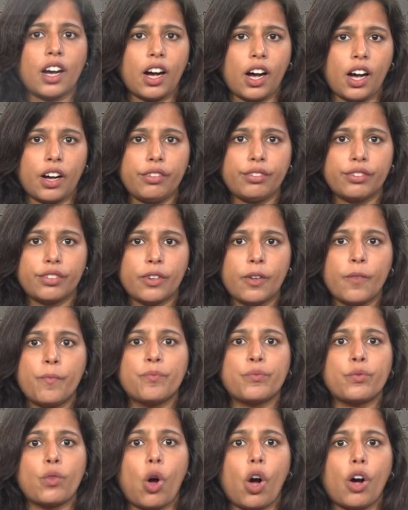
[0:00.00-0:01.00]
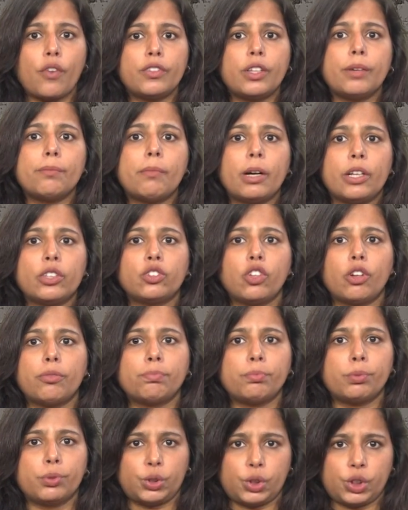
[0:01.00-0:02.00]
half of the month of
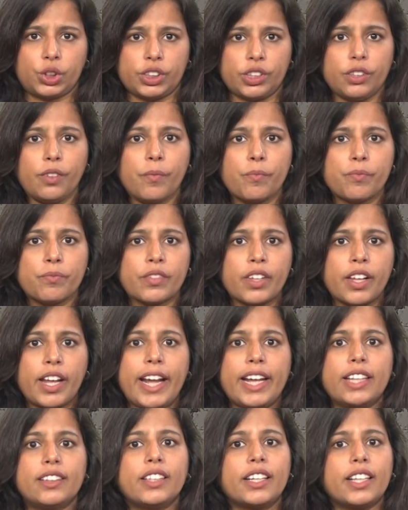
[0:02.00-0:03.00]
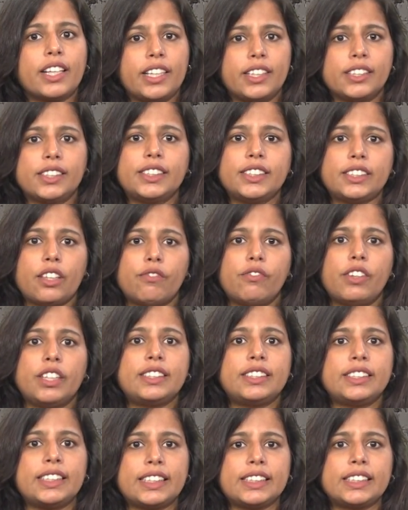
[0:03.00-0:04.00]
Pushya in the year
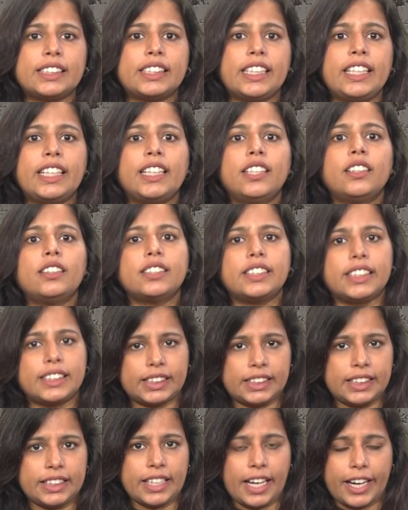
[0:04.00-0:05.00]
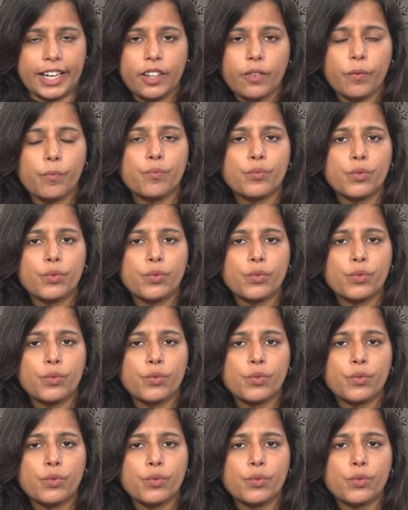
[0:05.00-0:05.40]
Samvat sixteen sixty-nine,